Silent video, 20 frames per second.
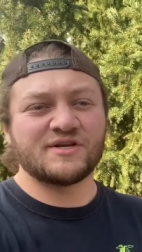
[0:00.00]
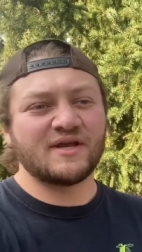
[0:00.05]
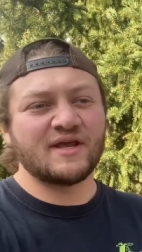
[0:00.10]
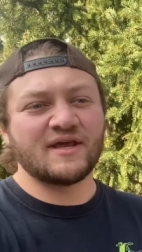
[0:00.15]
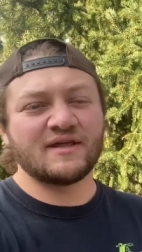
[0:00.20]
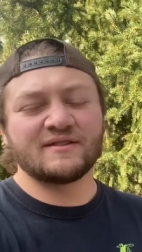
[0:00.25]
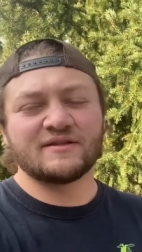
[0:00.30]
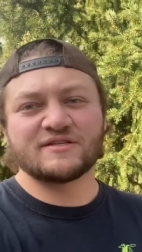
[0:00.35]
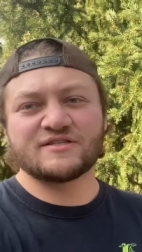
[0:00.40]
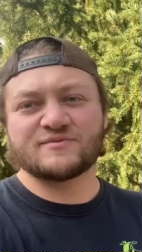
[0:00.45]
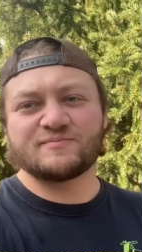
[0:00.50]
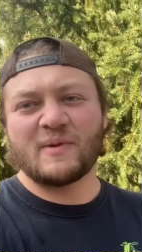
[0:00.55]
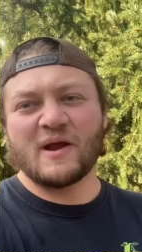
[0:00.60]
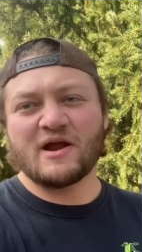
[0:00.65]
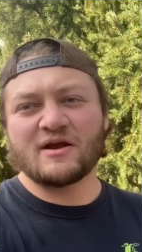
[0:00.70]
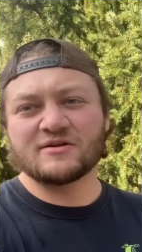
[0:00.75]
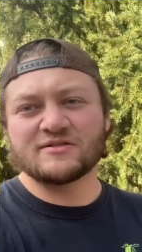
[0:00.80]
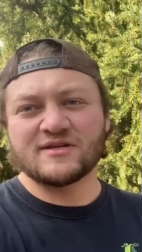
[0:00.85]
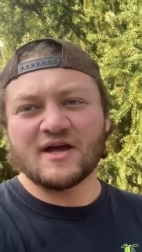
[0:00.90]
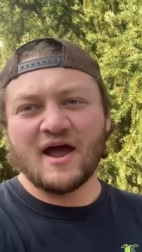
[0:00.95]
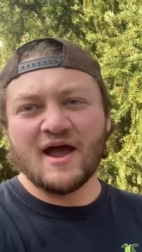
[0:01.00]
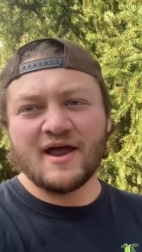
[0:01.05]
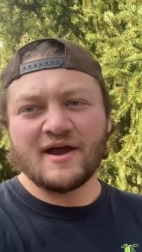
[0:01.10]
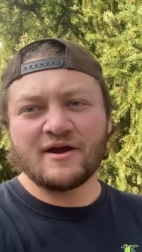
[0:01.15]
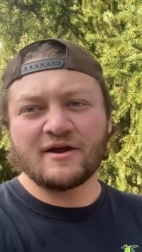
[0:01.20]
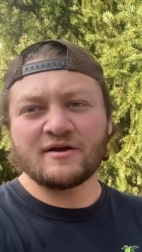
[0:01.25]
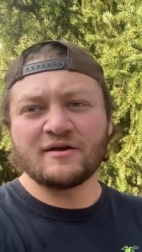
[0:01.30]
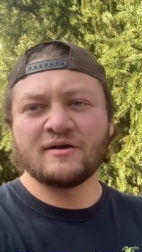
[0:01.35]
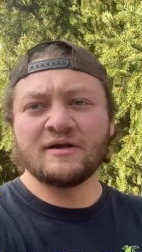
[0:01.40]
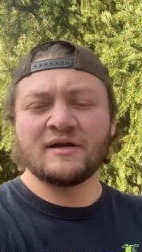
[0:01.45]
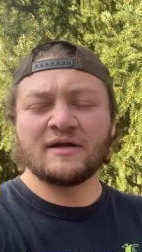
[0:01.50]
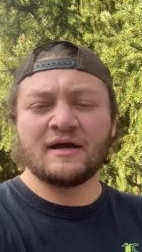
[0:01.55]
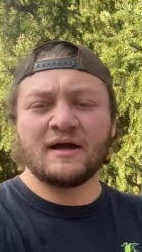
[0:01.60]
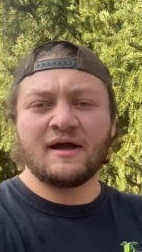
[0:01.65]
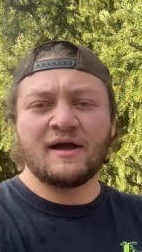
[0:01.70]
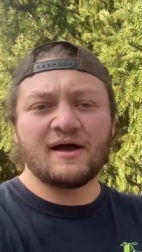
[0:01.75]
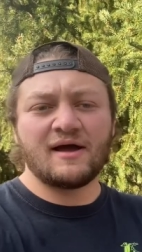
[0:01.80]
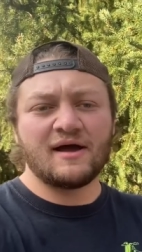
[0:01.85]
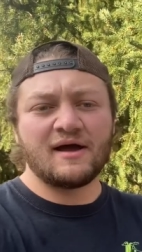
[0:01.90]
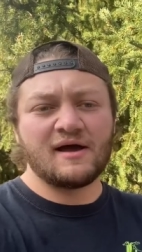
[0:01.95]
in the spare tire
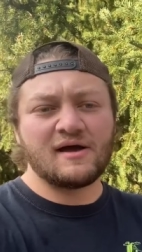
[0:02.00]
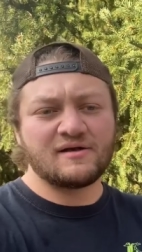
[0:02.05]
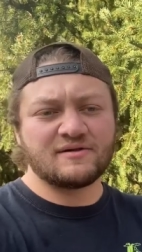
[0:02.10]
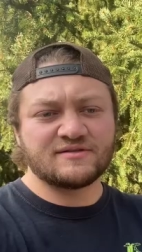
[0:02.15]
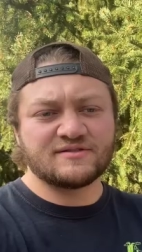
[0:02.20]
uh,